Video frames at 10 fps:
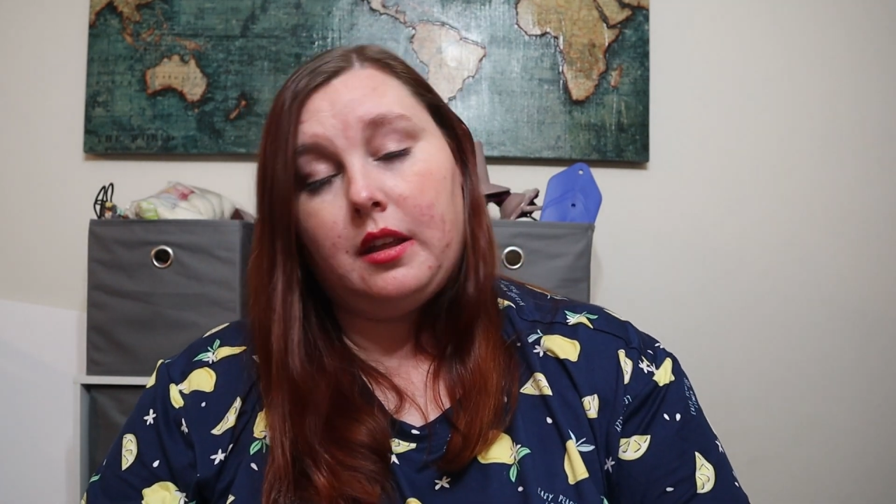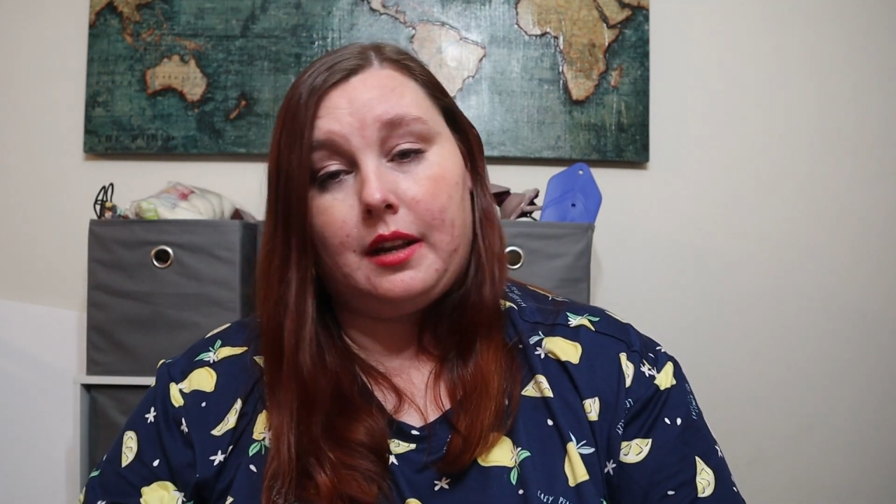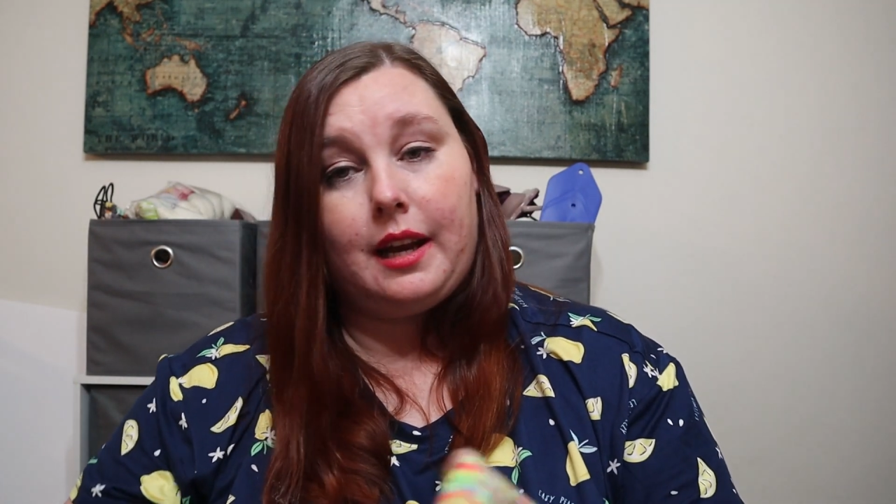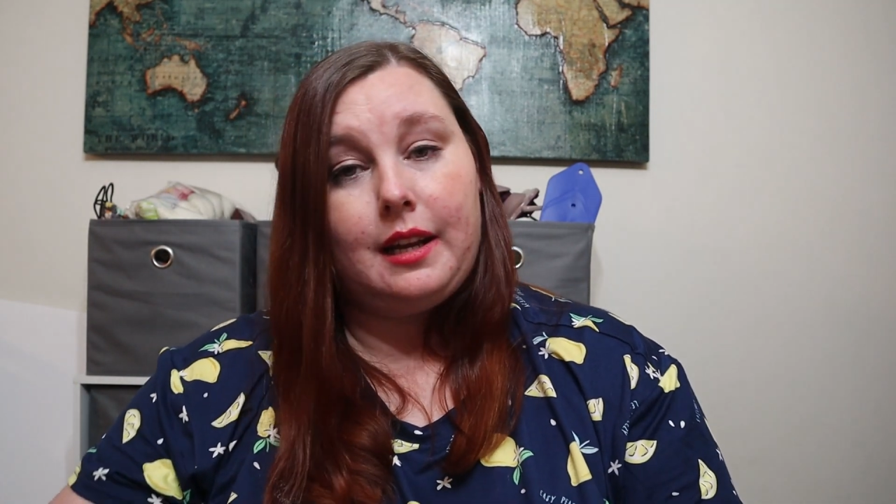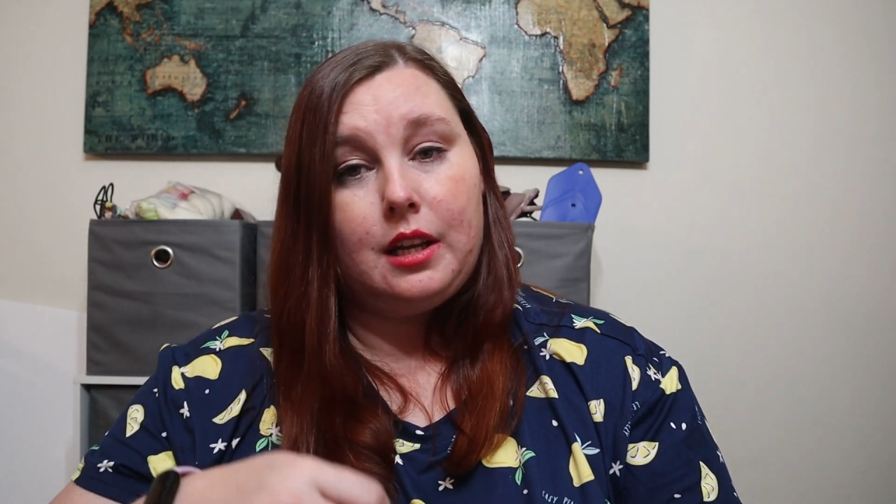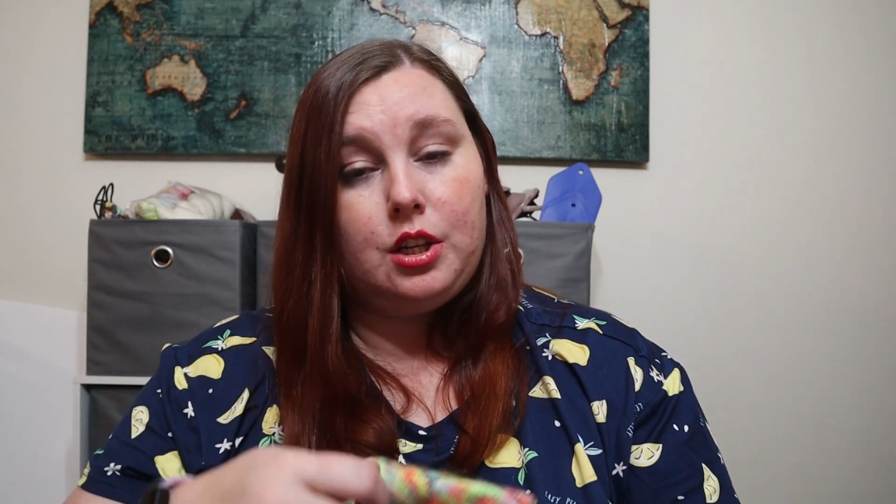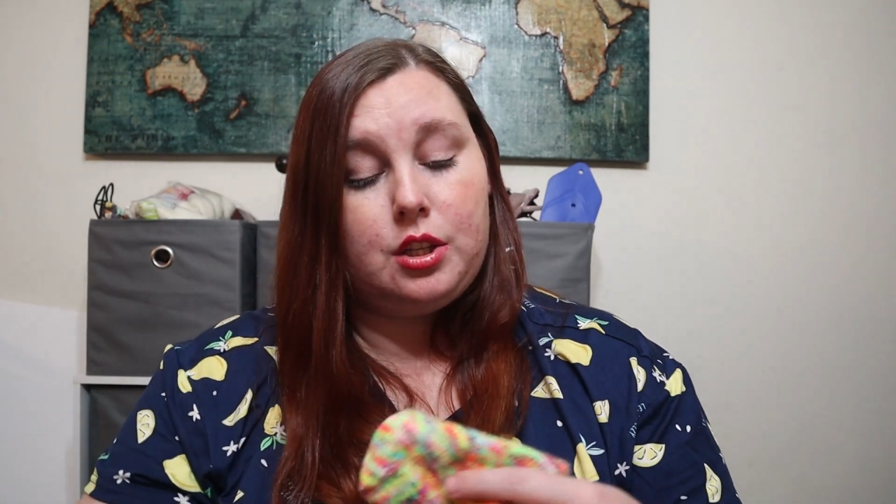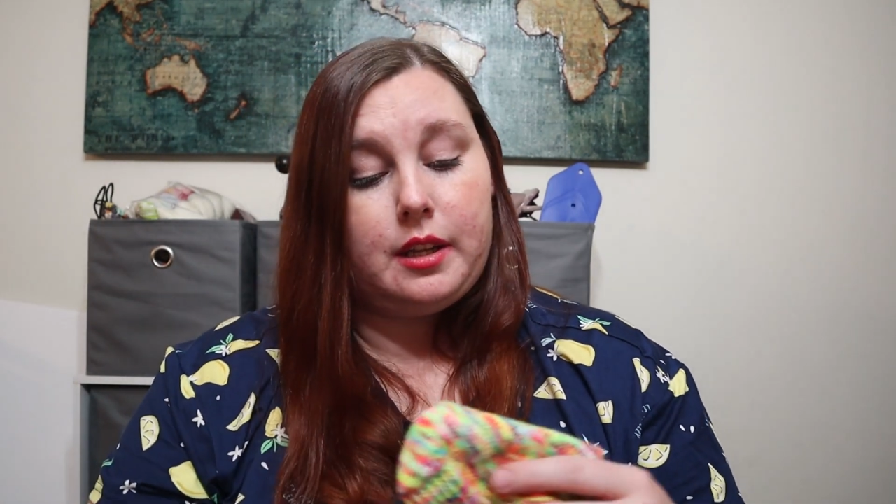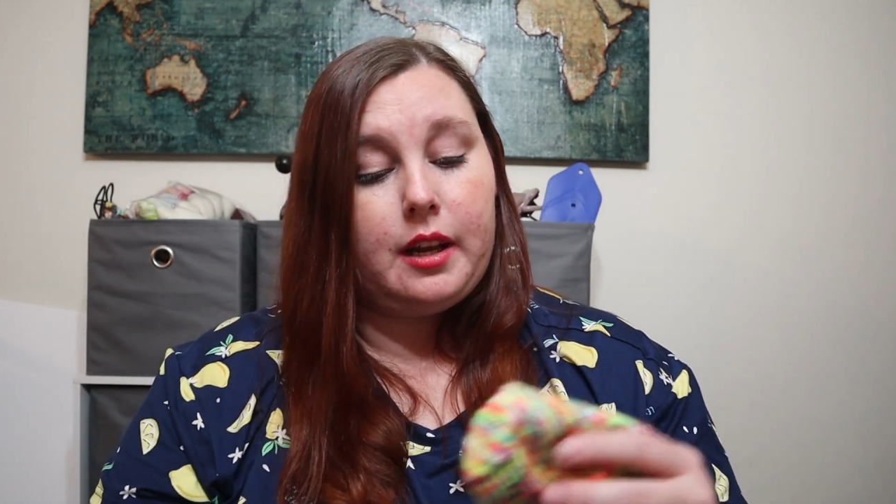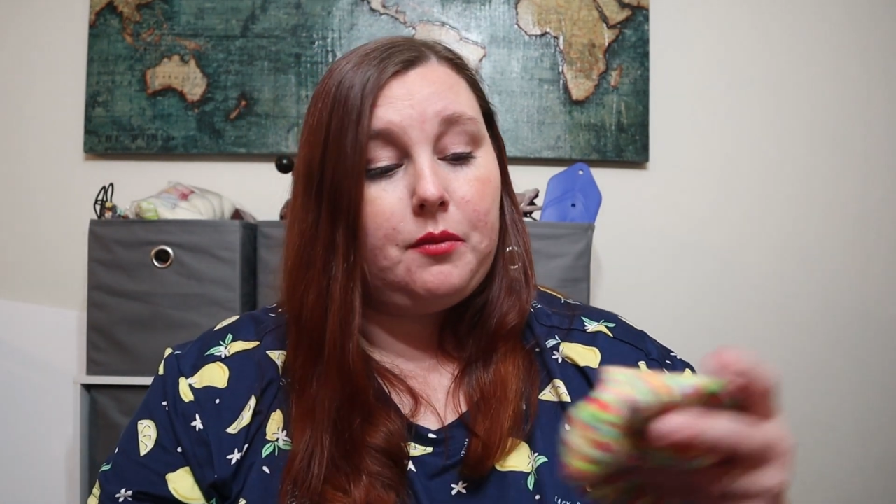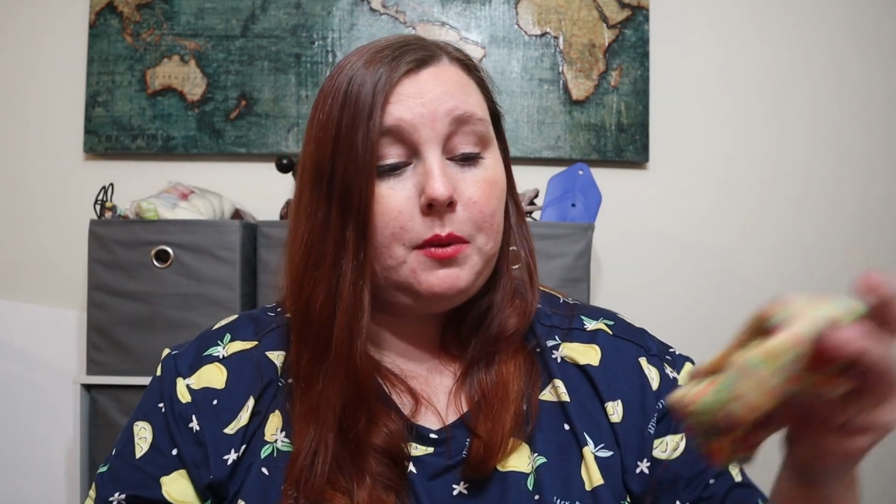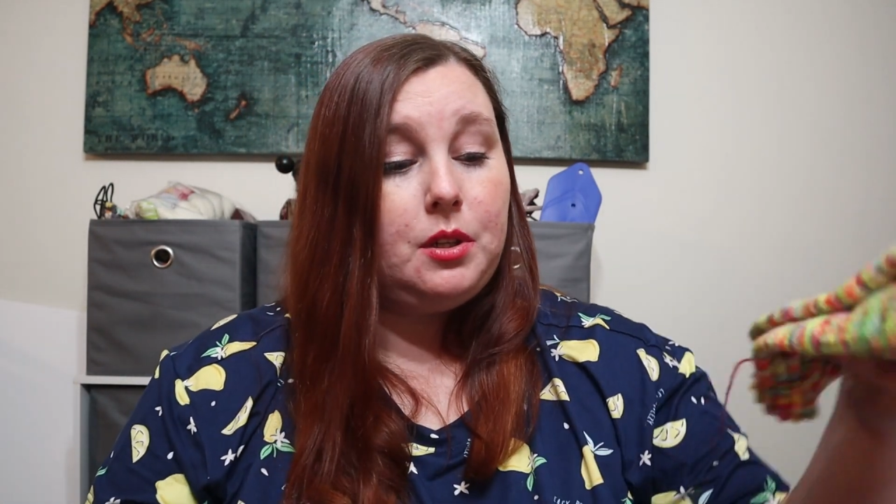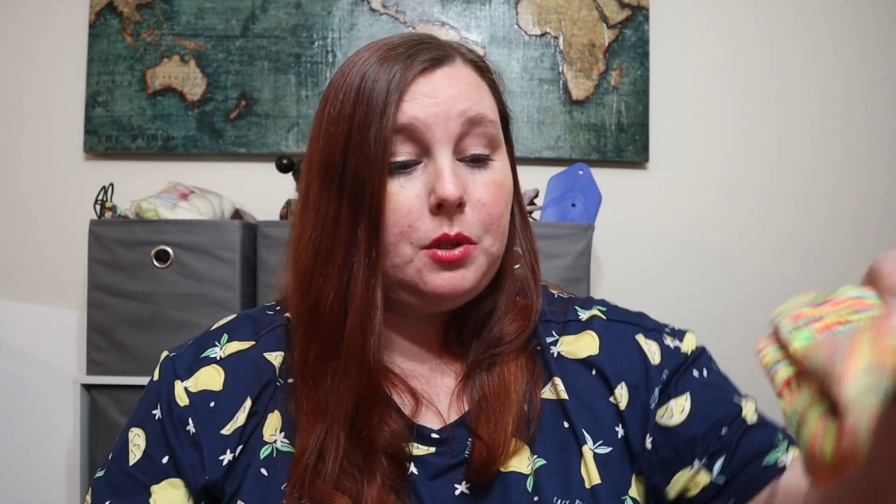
the 9-inch that I've been